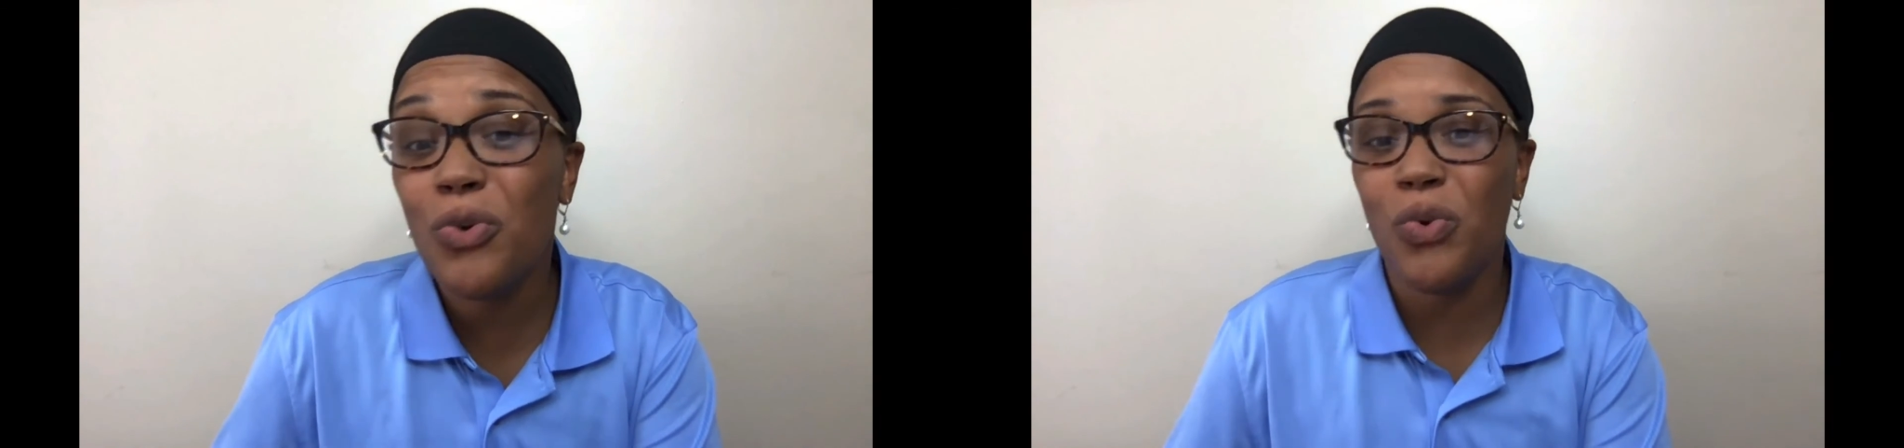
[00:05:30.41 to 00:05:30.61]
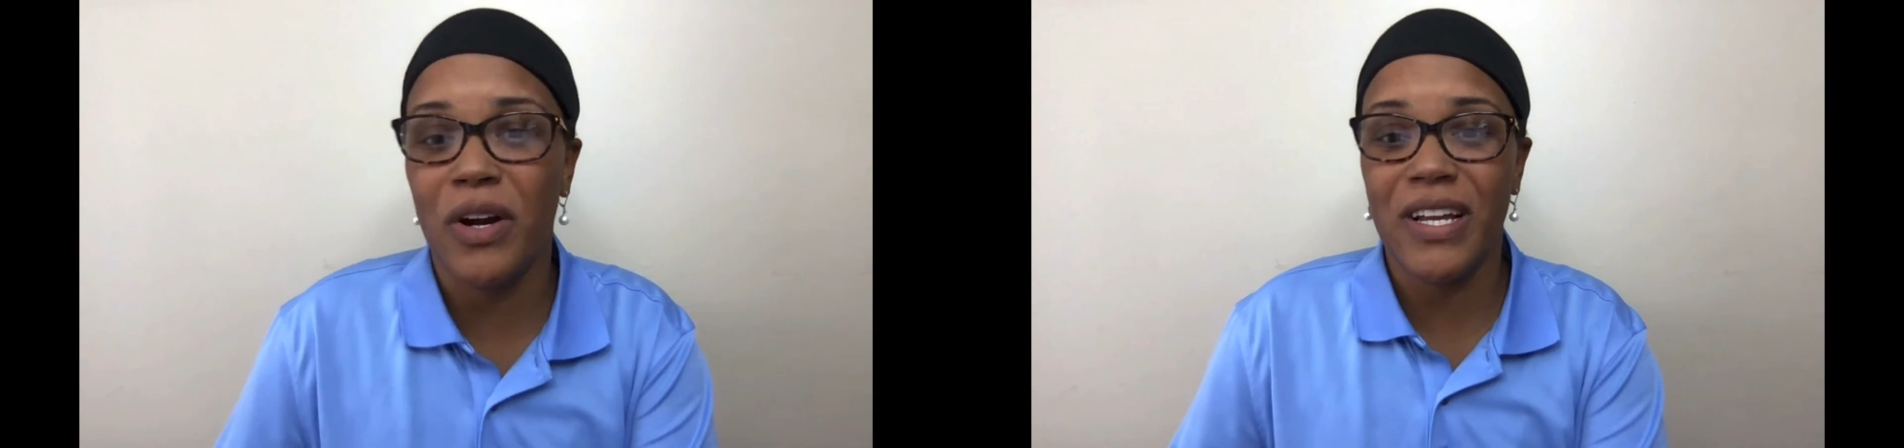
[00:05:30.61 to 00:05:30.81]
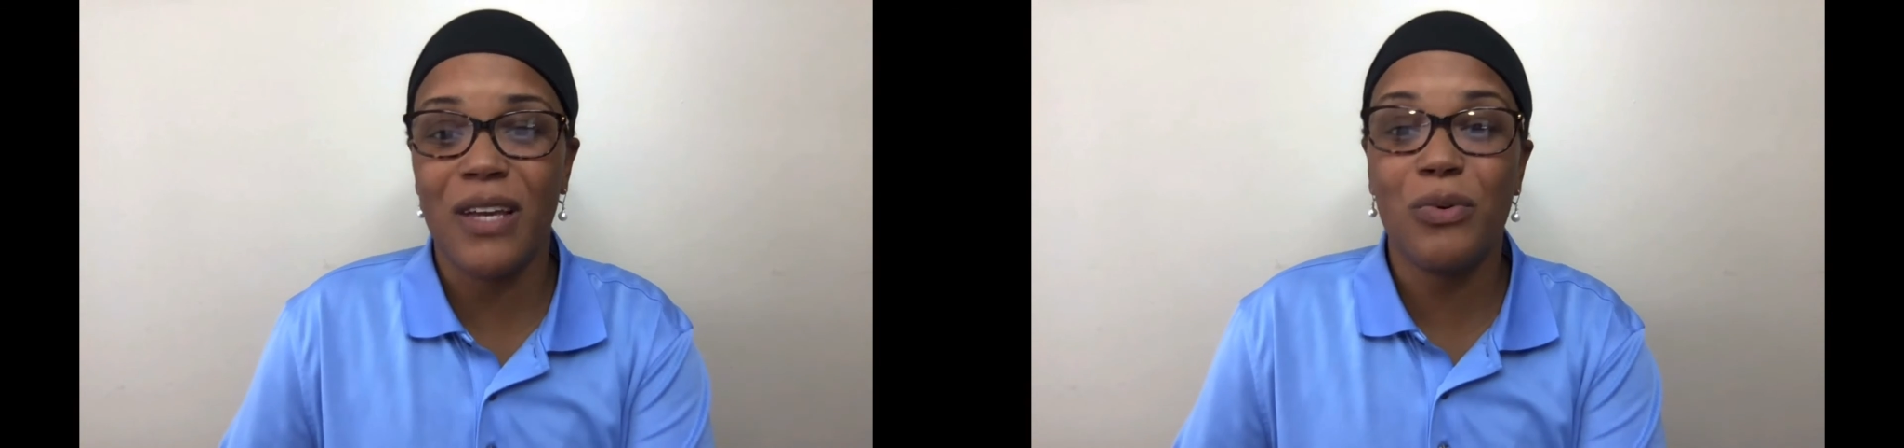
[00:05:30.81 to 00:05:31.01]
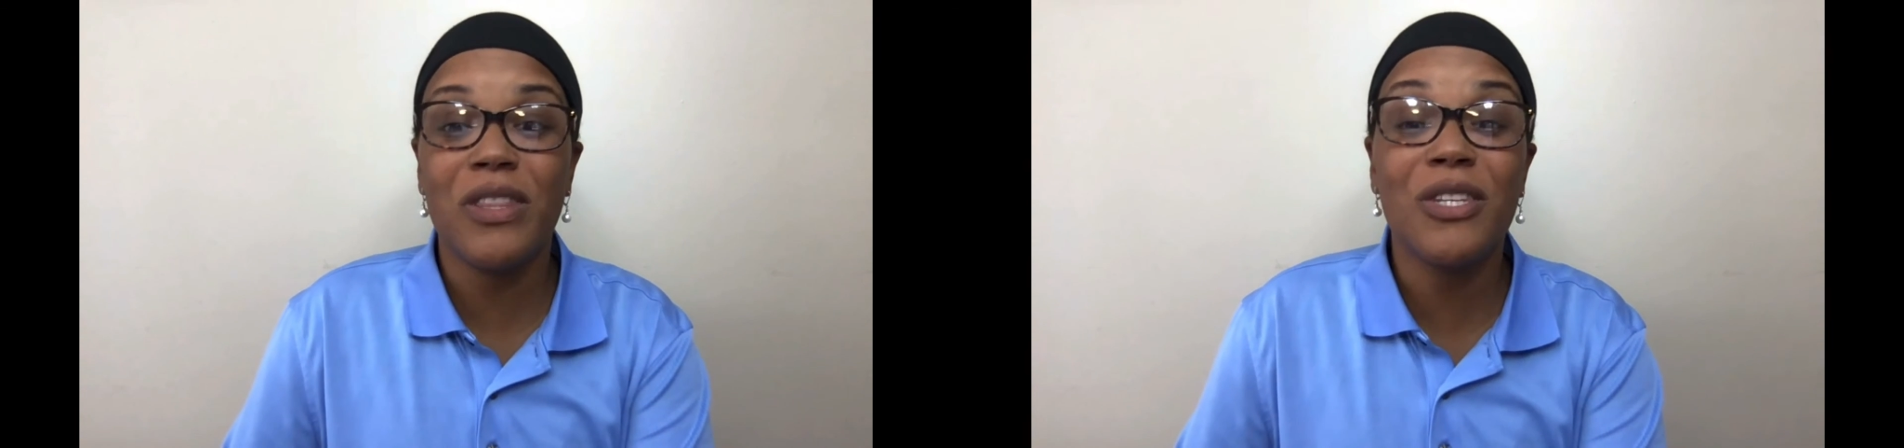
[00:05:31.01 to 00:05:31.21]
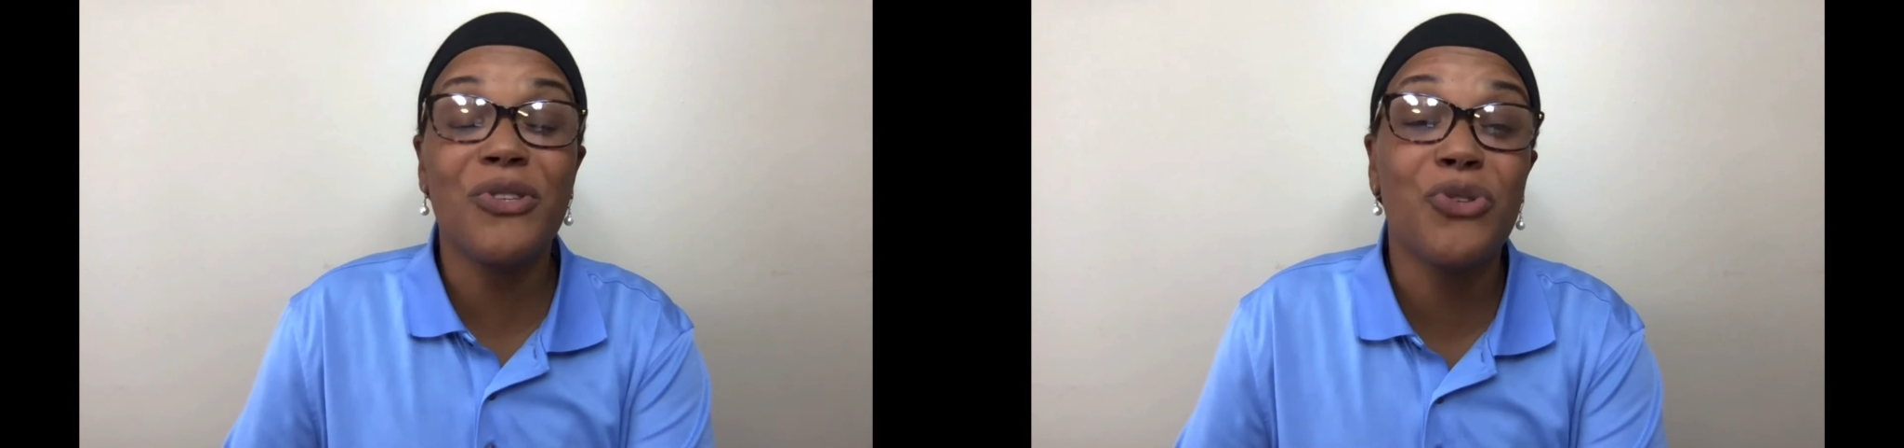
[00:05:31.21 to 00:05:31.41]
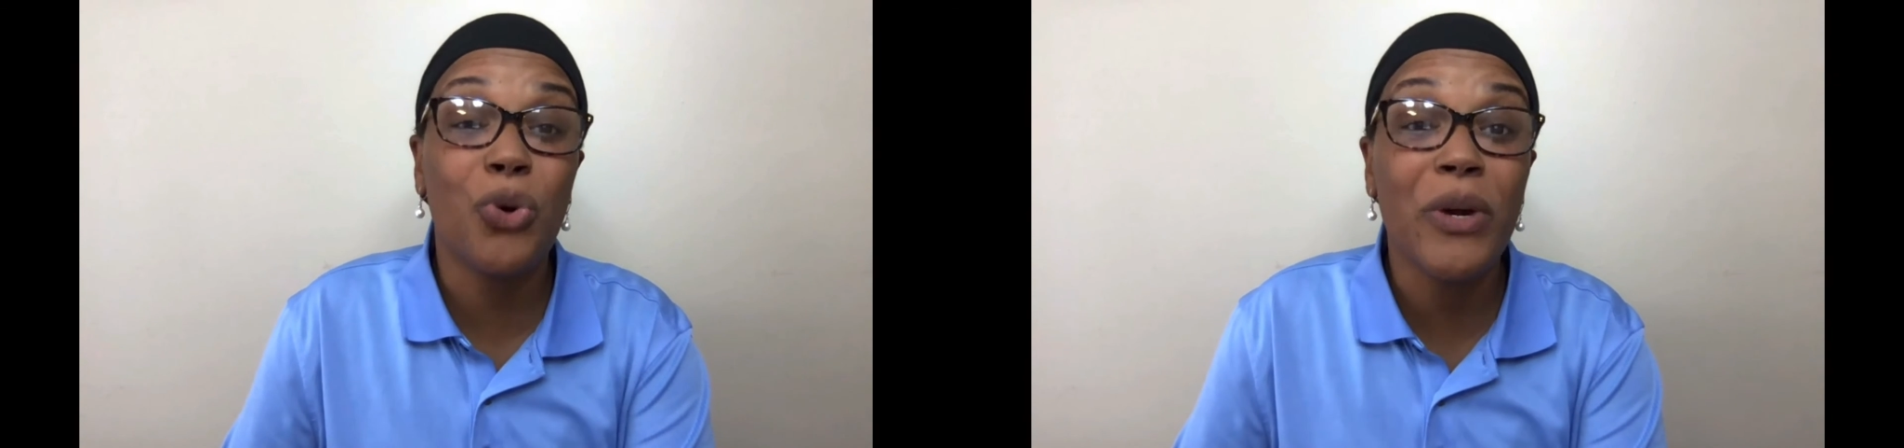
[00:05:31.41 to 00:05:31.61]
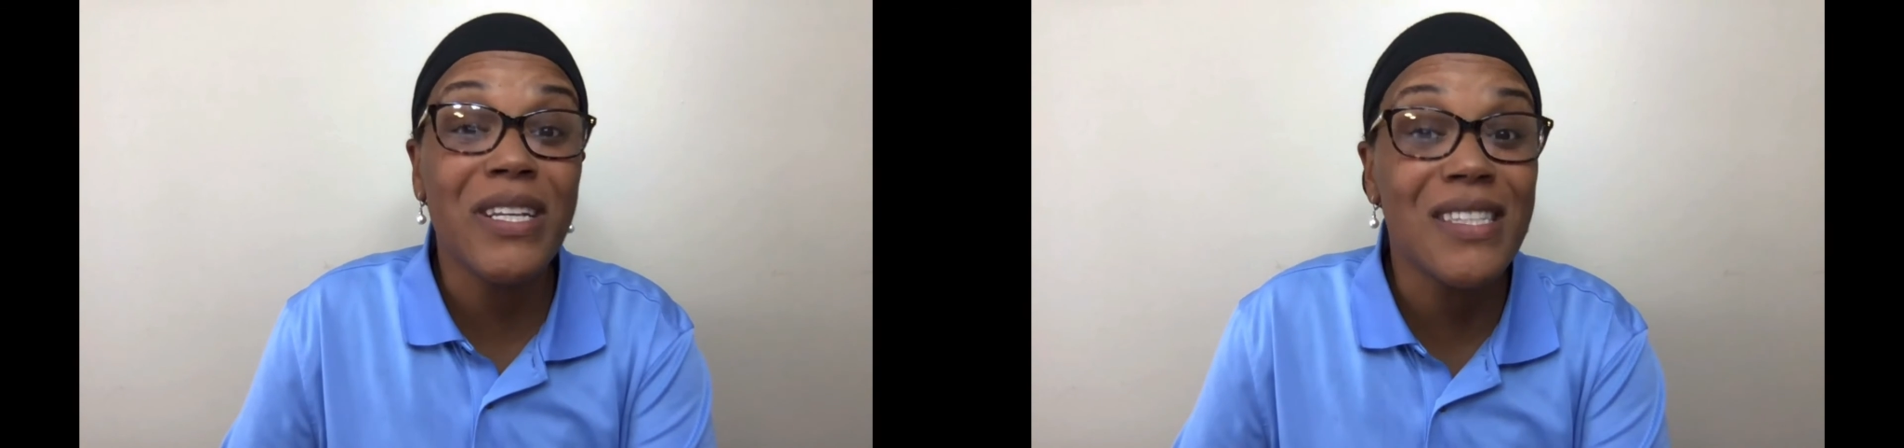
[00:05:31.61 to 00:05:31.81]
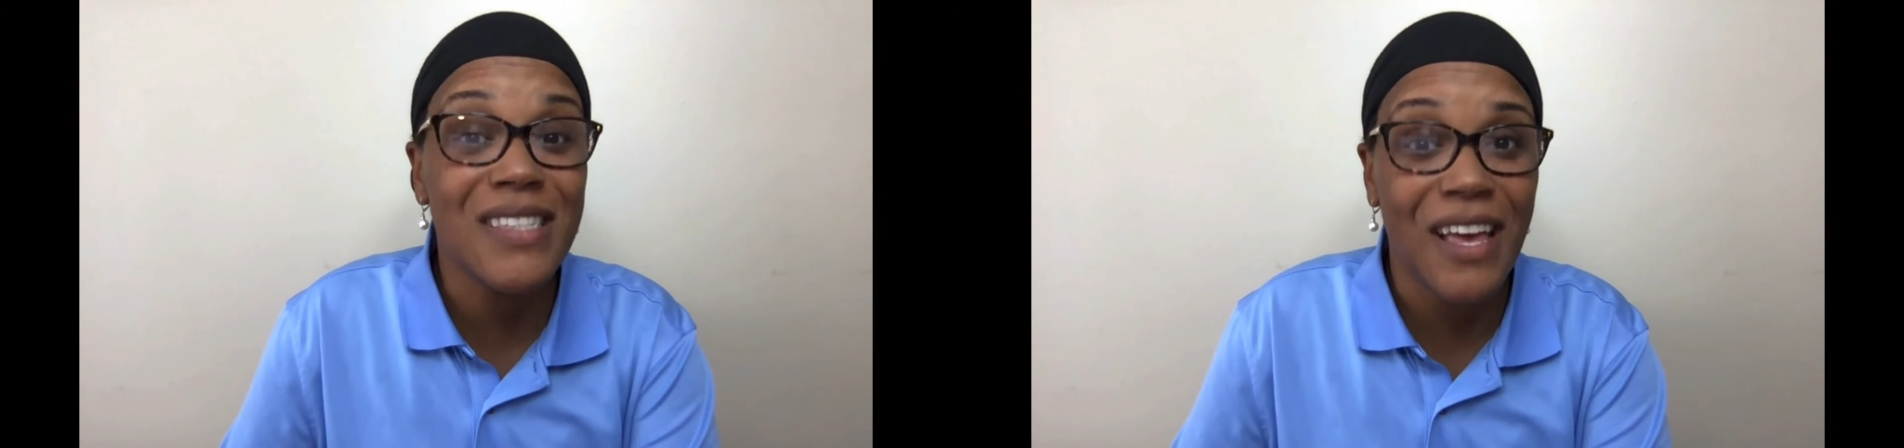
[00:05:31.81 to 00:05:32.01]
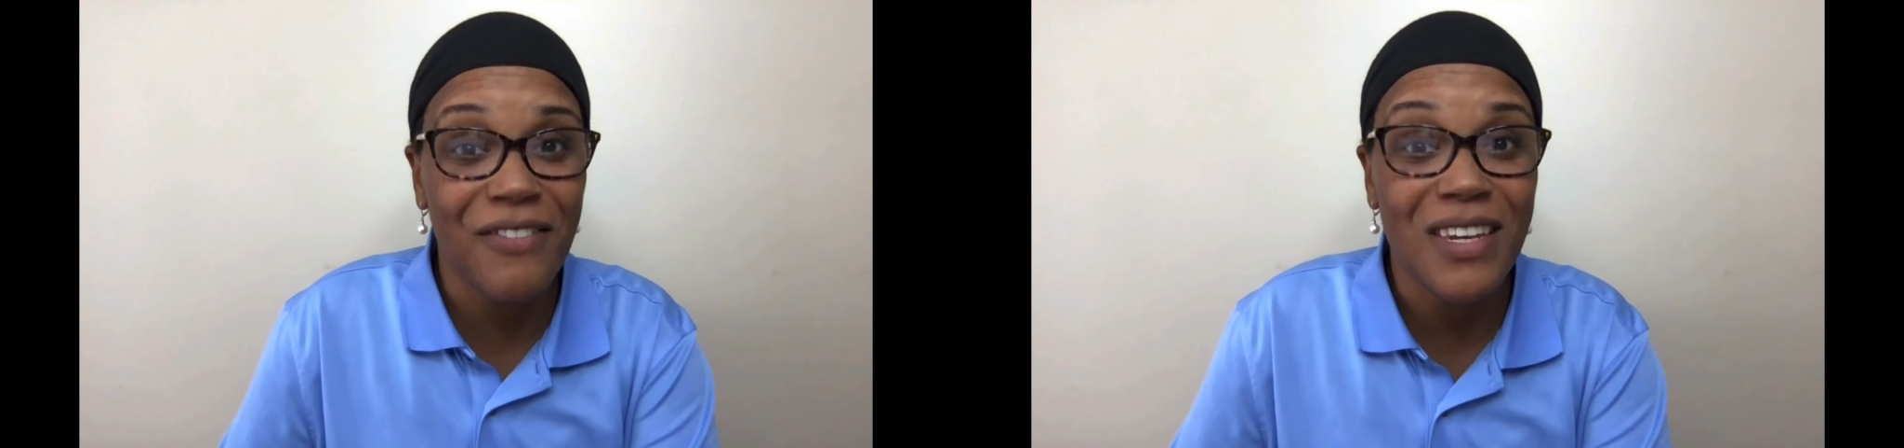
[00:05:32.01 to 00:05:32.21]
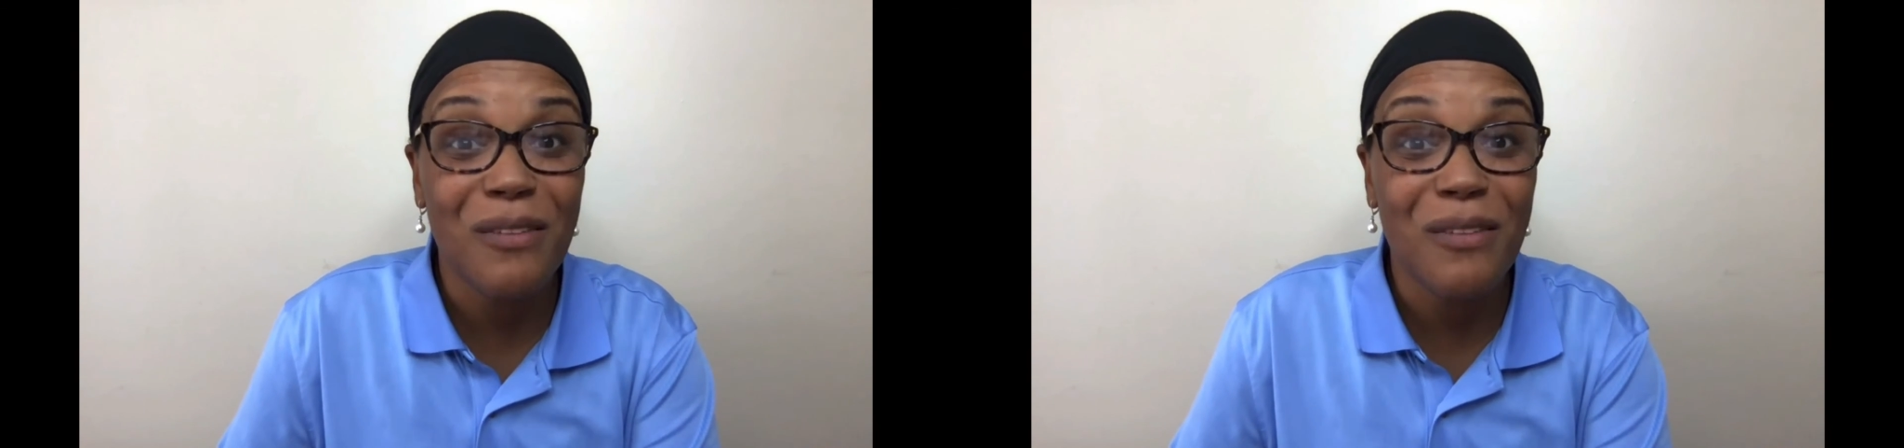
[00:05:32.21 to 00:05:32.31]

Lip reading: working with the story 7